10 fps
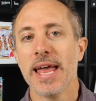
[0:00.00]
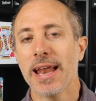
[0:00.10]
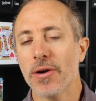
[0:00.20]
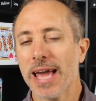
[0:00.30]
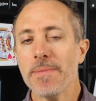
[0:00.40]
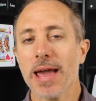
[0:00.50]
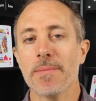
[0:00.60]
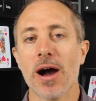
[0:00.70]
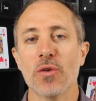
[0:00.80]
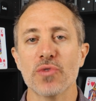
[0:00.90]
Now, a game
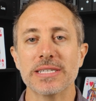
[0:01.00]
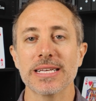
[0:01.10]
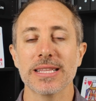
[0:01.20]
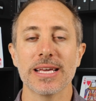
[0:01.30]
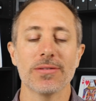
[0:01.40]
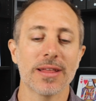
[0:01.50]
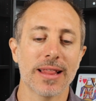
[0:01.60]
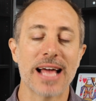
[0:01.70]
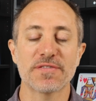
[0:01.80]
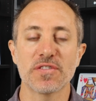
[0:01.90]
came out recently, well, in the
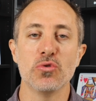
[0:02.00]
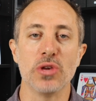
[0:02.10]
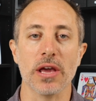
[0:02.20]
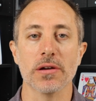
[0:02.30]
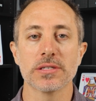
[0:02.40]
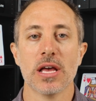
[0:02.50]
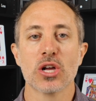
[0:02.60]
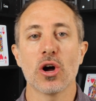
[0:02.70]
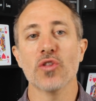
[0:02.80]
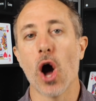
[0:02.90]
last few years,
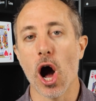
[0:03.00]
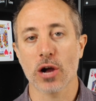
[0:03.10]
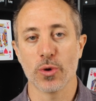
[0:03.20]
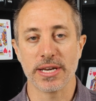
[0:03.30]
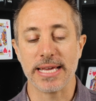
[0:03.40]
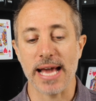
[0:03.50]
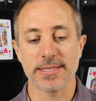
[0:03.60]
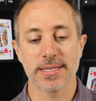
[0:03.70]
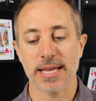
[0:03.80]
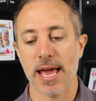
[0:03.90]
called Awkward
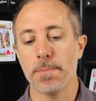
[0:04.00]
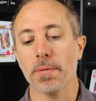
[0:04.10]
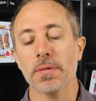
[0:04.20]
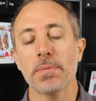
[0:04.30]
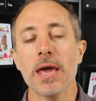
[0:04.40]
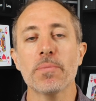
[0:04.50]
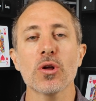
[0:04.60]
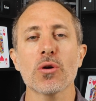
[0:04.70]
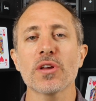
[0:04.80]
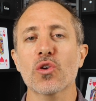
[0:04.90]
Guests, and people
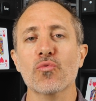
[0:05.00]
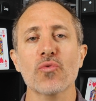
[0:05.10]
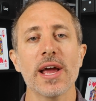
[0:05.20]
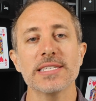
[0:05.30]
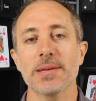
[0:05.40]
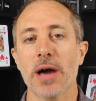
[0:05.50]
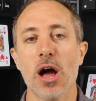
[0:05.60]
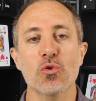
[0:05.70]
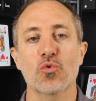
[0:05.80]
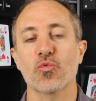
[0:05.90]
are going crazy about
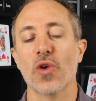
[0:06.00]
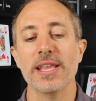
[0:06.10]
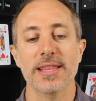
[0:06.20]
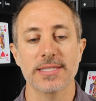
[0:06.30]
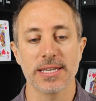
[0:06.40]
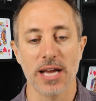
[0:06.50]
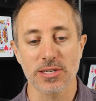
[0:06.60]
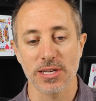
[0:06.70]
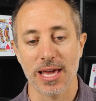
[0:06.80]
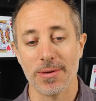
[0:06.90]
how great this
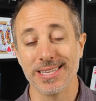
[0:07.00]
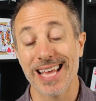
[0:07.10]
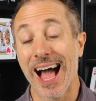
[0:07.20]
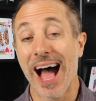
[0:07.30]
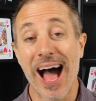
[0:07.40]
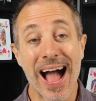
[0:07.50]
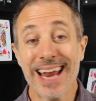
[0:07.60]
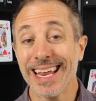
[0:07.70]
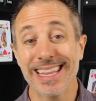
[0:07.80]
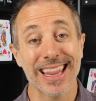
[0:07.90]
deduction game is.
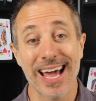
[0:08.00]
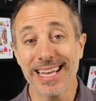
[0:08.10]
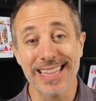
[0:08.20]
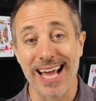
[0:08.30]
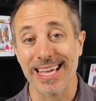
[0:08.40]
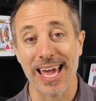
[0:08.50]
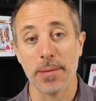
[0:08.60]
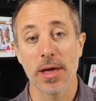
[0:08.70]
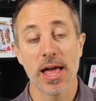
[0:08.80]
I didn't like that game.